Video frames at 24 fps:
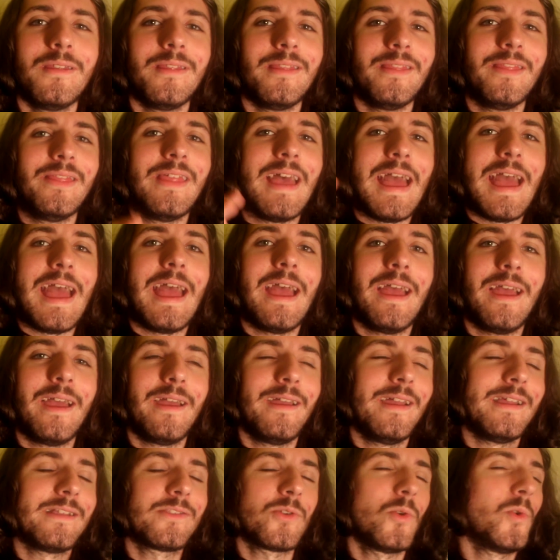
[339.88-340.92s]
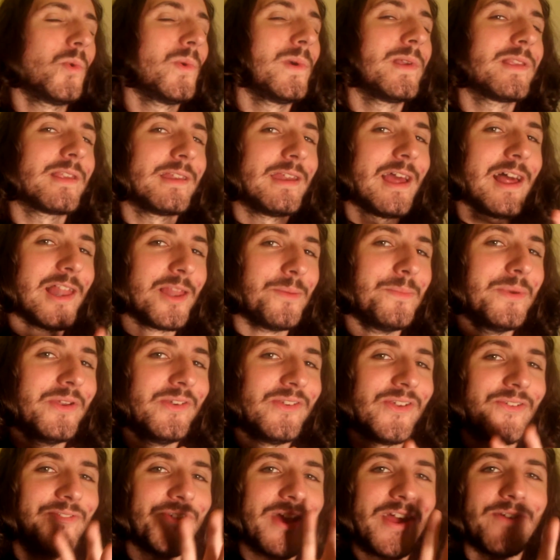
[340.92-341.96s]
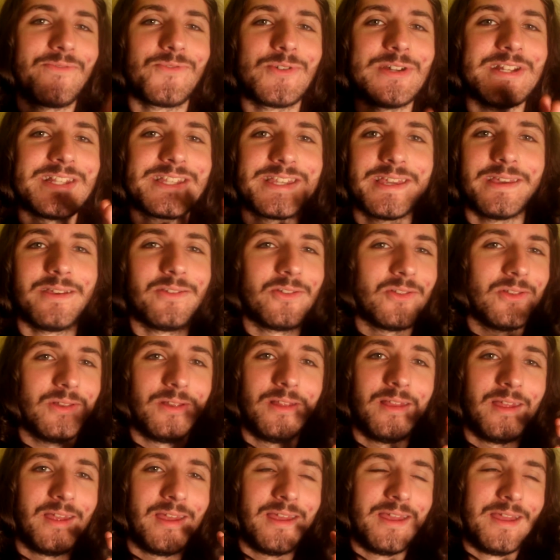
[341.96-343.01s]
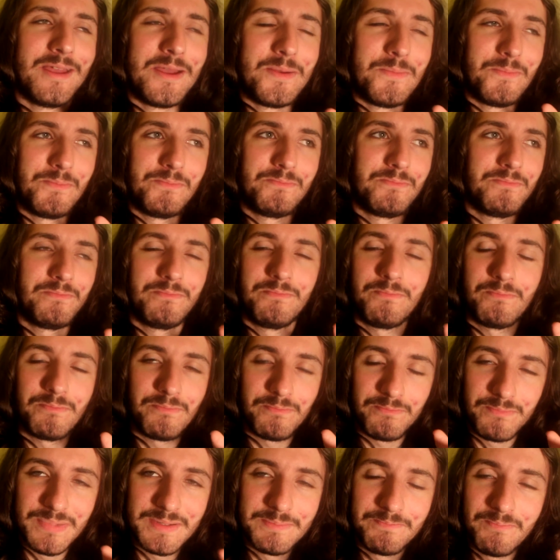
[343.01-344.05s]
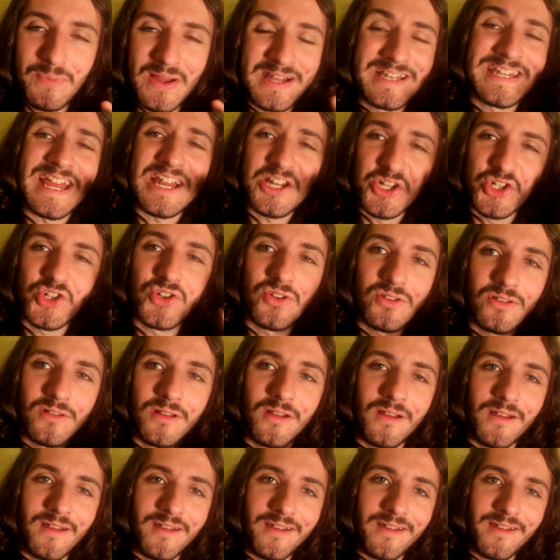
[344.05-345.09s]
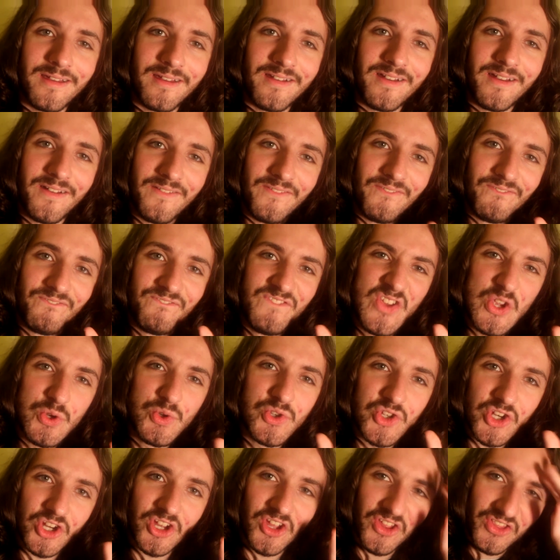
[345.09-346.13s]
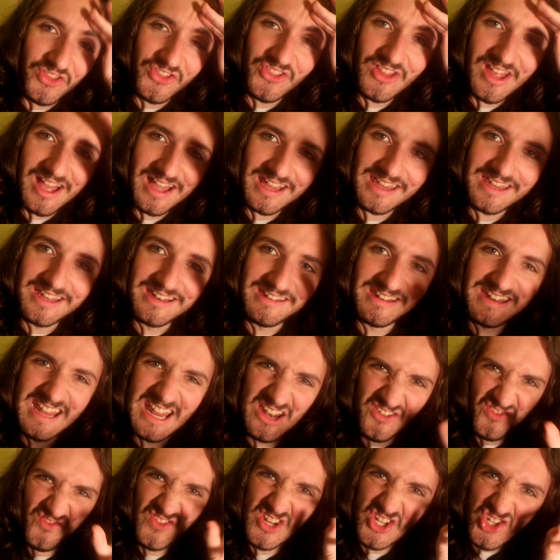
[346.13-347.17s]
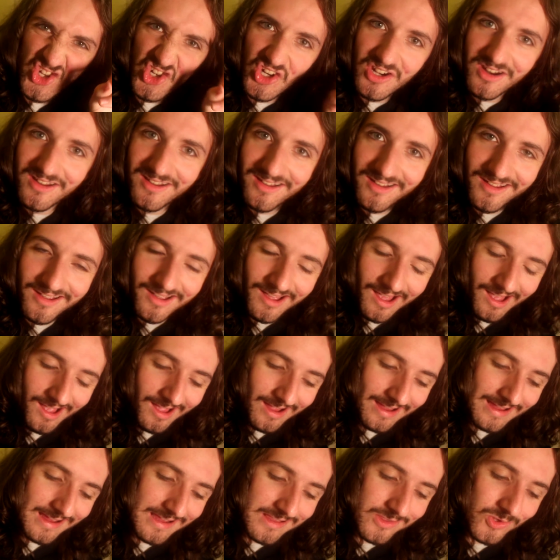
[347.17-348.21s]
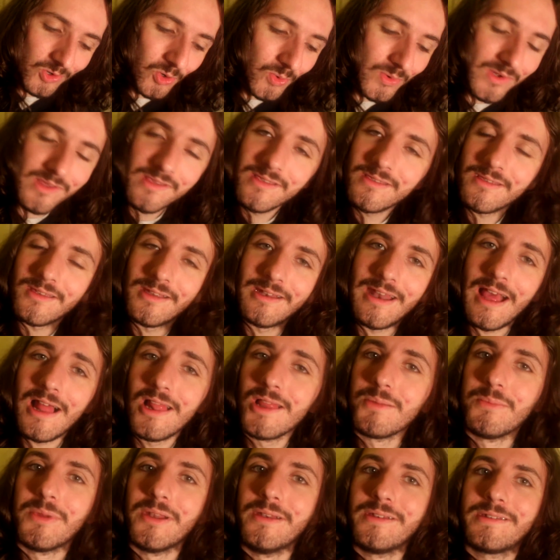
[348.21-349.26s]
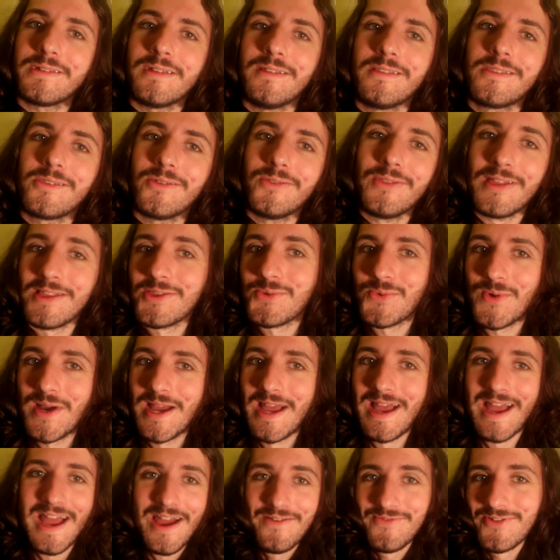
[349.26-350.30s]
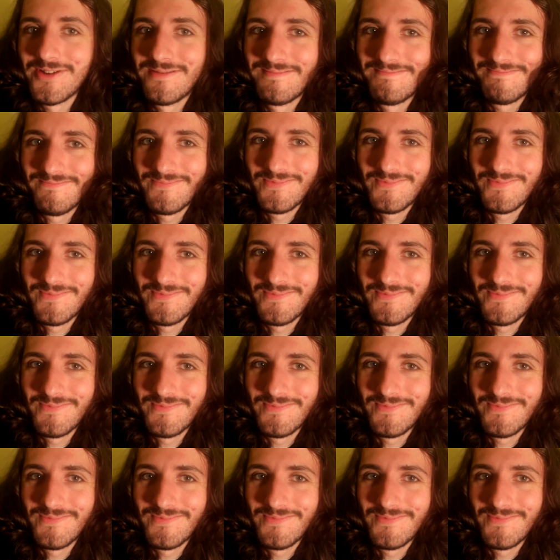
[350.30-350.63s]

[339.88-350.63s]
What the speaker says: there. It's always an element of every single potential future I can envision. It's always an element, and so that's why I haven't